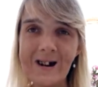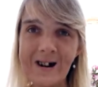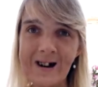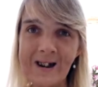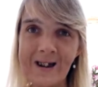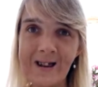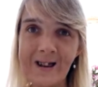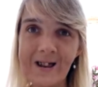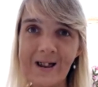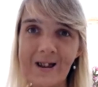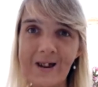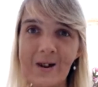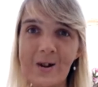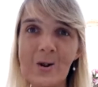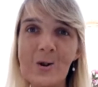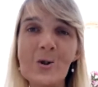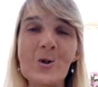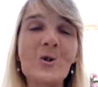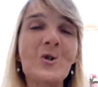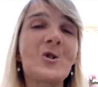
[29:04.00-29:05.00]
guys,
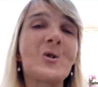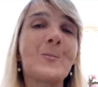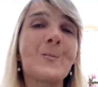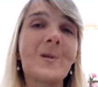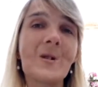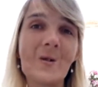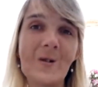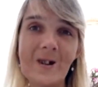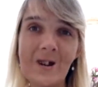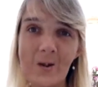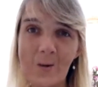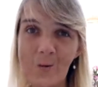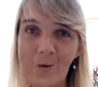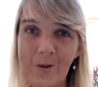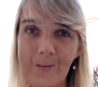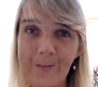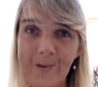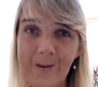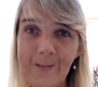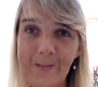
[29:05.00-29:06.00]
cooperate
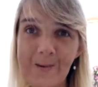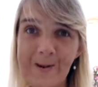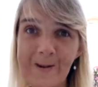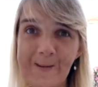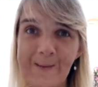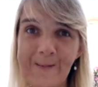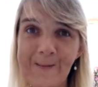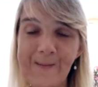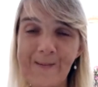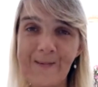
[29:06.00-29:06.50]
with people.